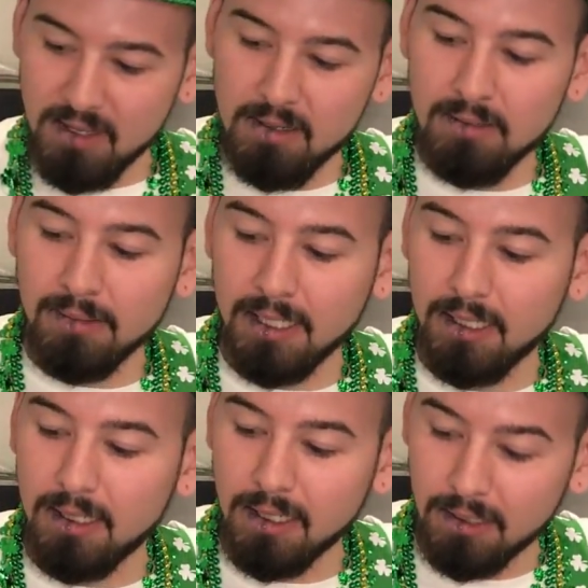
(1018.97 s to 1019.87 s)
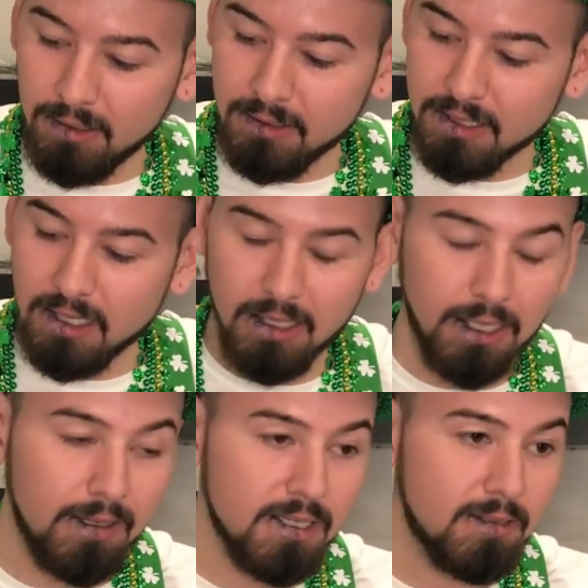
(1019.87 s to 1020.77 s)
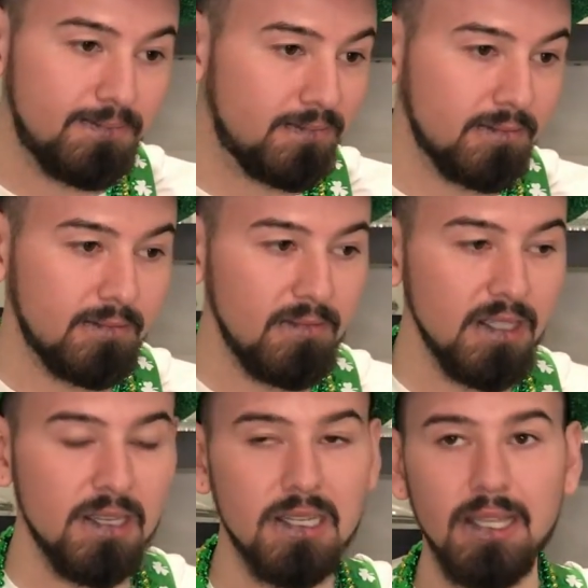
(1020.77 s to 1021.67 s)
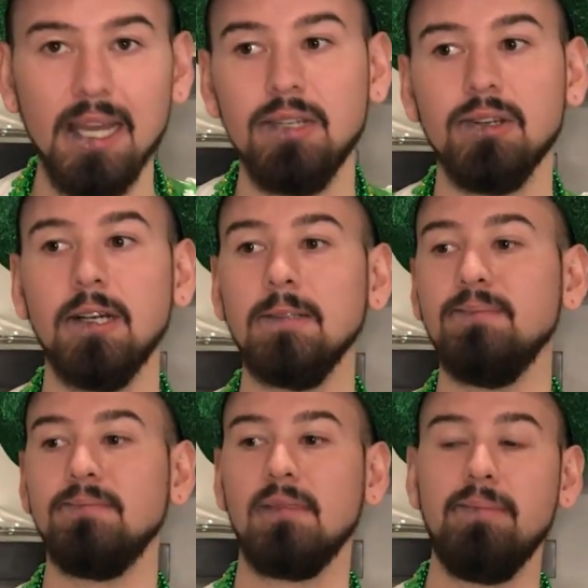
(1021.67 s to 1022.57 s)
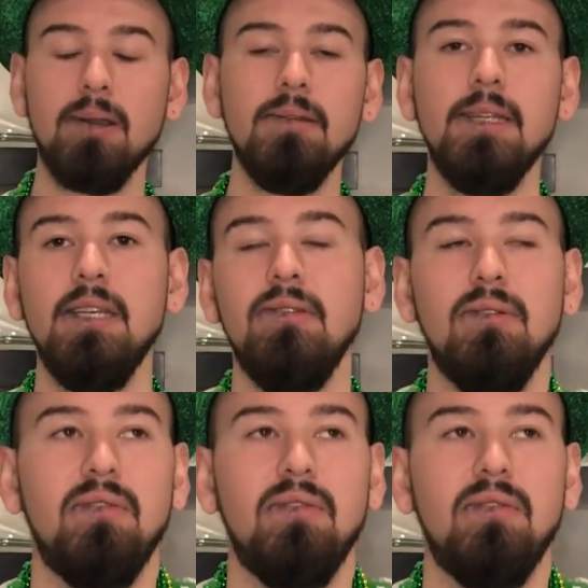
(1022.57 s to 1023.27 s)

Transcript: Oh my God, dude, just hilarious. Just that drunk. He probably didn't even